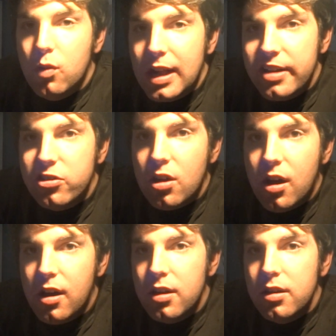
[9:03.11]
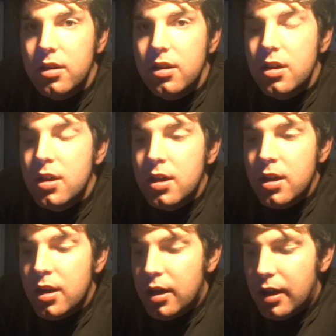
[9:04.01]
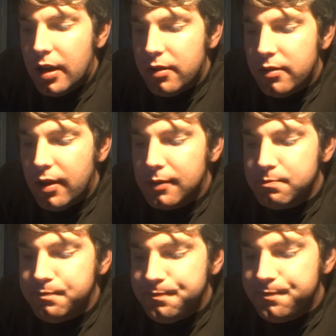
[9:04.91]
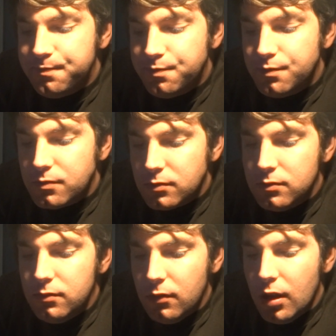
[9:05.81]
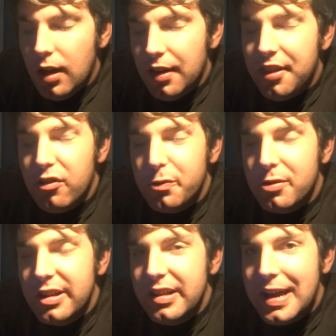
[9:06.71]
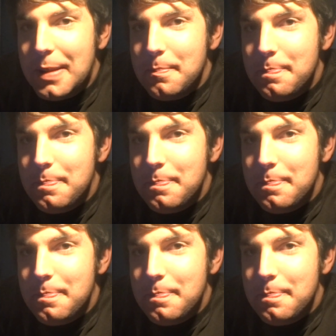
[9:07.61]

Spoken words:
what I saw, and thought it was pretty neat.